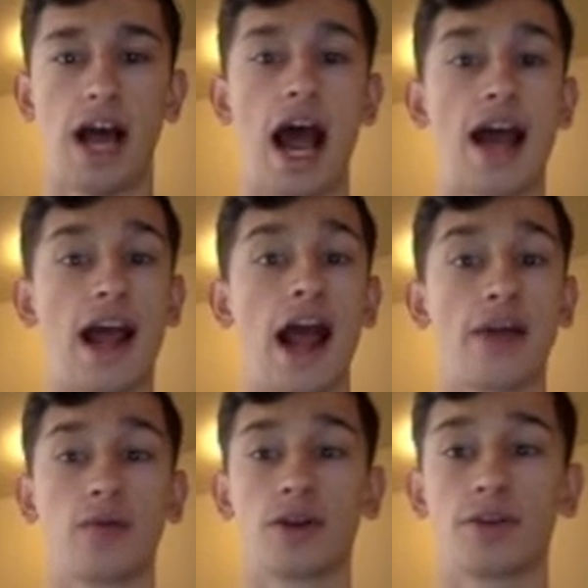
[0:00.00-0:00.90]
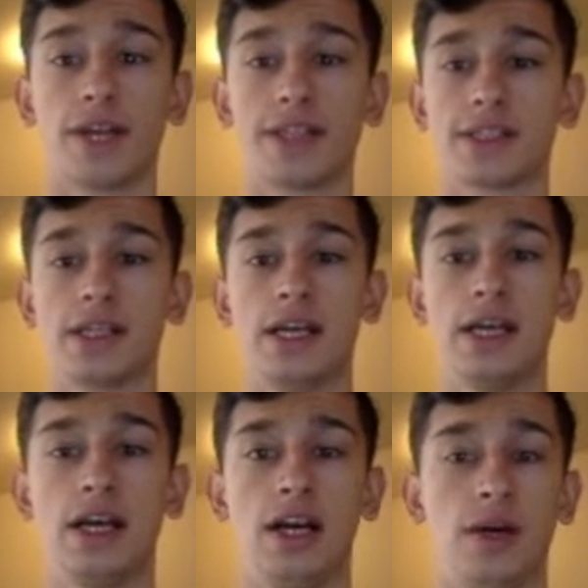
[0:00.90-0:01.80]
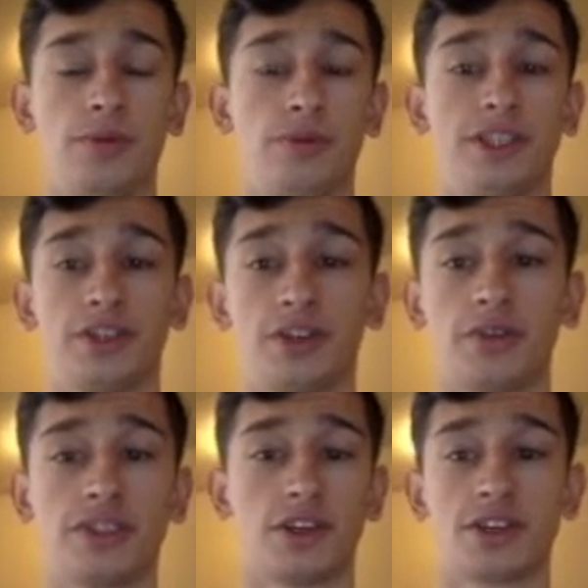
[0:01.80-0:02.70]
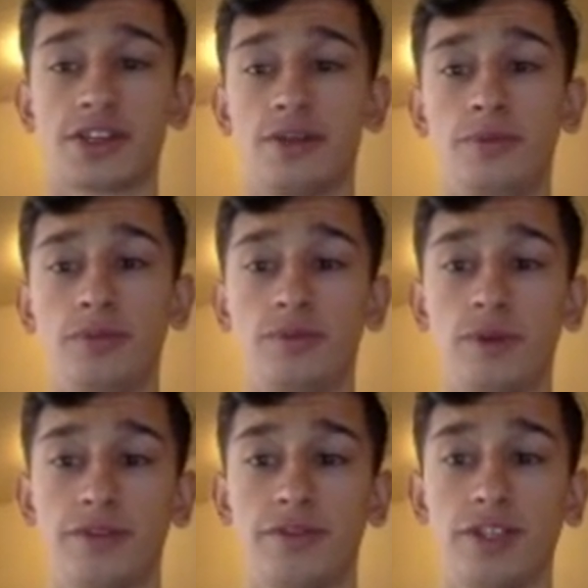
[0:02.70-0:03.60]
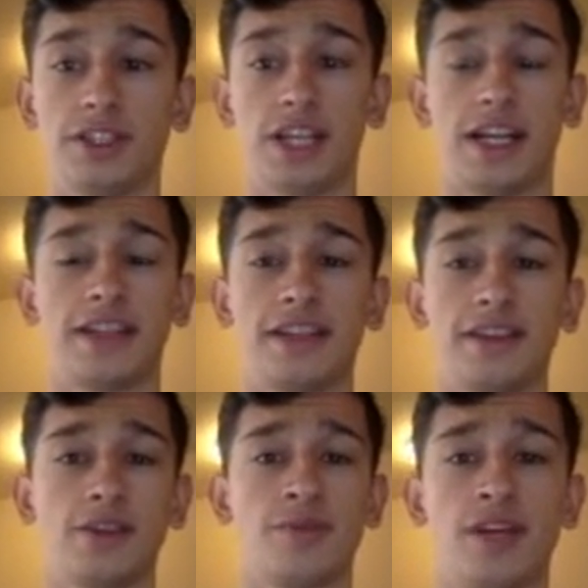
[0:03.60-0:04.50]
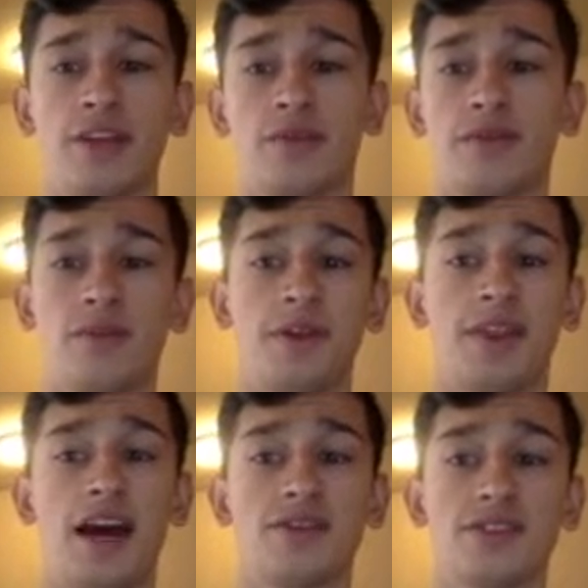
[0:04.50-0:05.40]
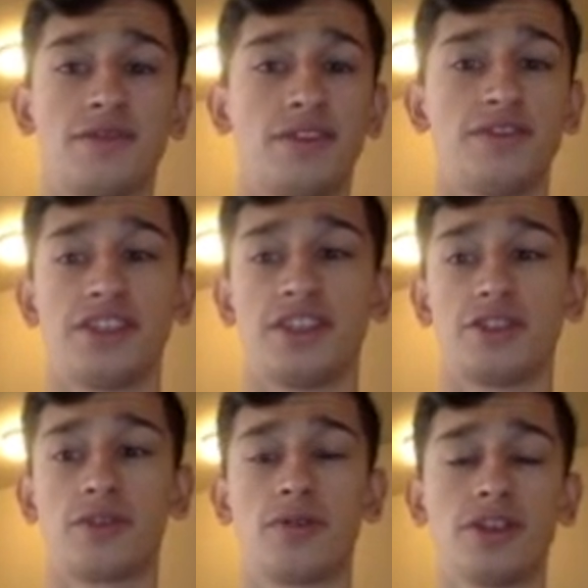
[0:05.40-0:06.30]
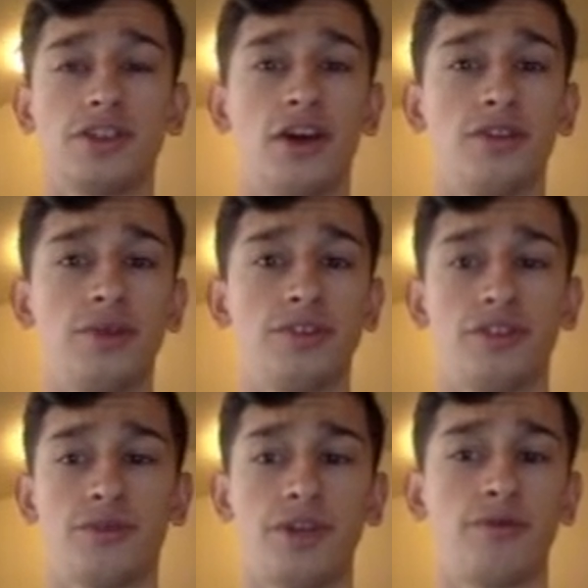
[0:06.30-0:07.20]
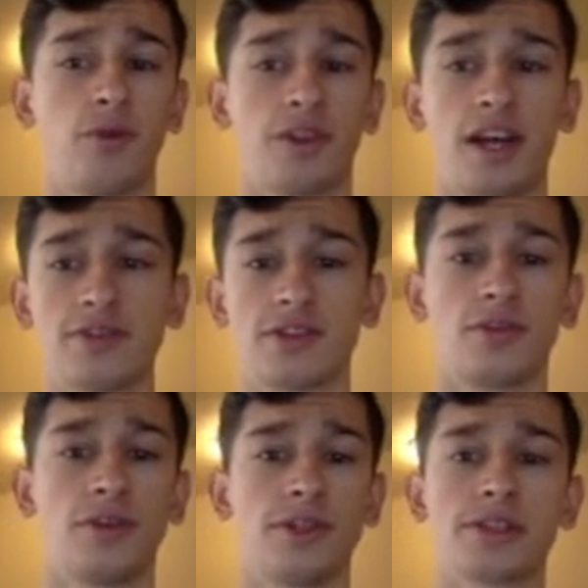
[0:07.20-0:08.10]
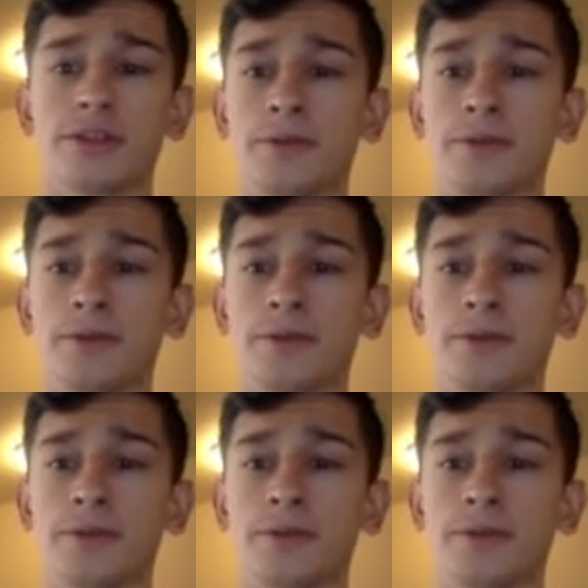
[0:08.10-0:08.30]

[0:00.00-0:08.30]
high work rates, 3-star skill moves, weak foot, and I think they could be anywhere from 1,000, 1,500 coins all the way up to 3,000, 4,000 coins.